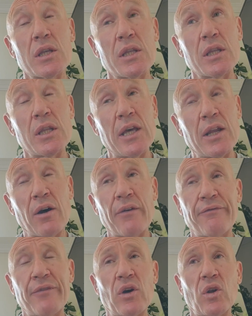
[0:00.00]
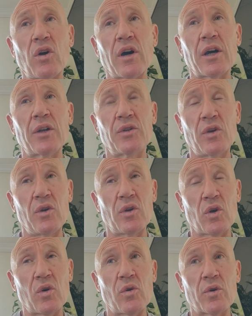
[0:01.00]
Then I felt like I turned a
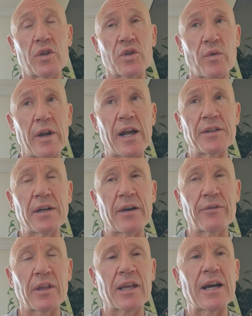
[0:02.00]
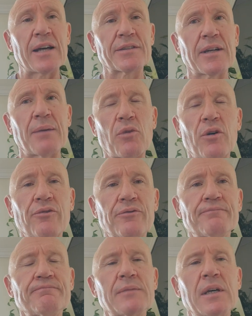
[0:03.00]
corner 3 days after the cast come off,
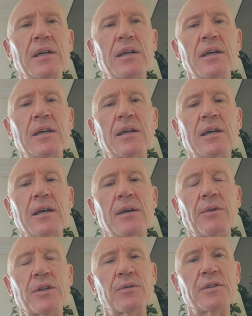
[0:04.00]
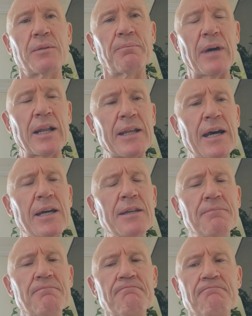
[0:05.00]
which was the Monday.
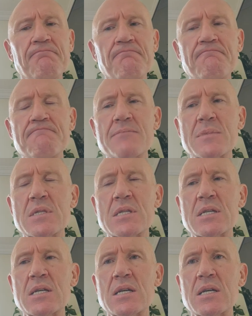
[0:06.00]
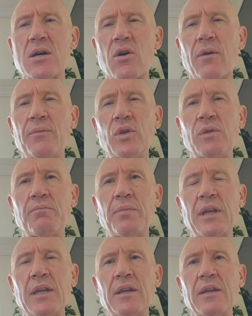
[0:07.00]
I
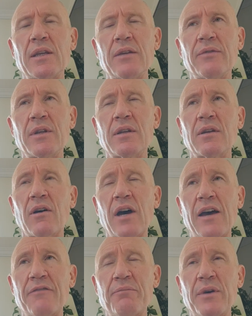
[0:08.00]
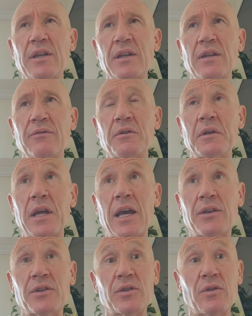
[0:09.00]
have been given
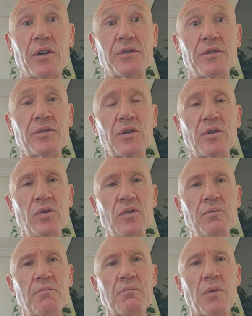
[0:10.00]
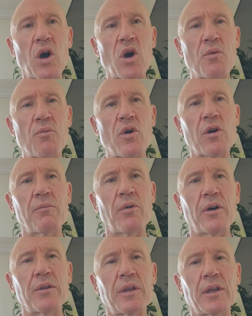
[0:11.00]
exercises to do, homework
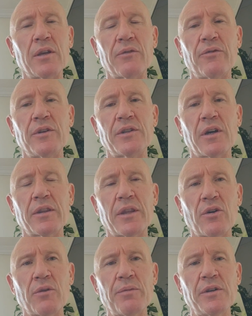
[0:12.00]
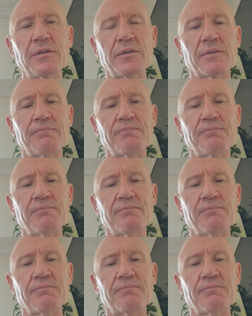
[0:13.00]
by the physiotherapist.